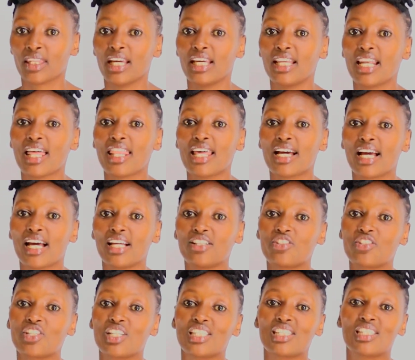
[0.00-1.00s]
In other
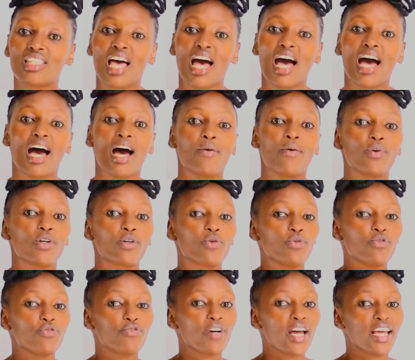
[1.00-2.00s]
countries, we
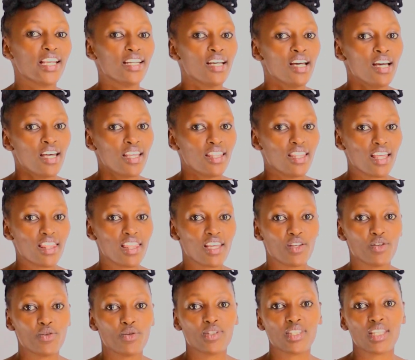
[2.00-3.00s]
could find that they
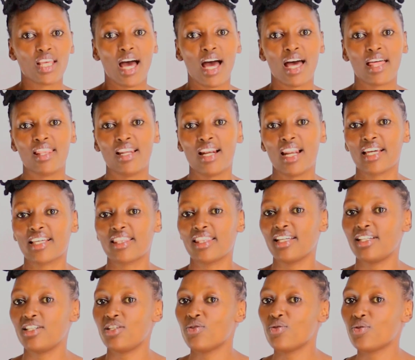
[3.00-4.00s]
use like
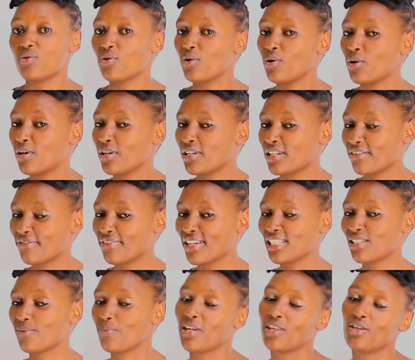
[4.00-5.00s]
the new
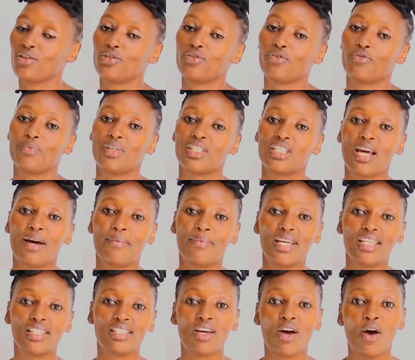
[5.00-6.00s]
revised methods of
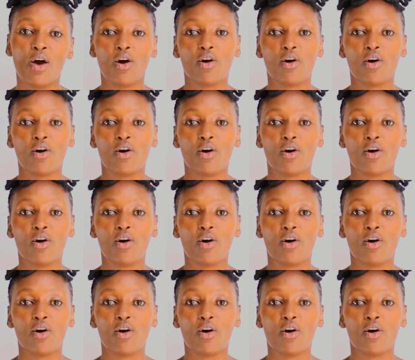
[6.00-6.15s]
measurements,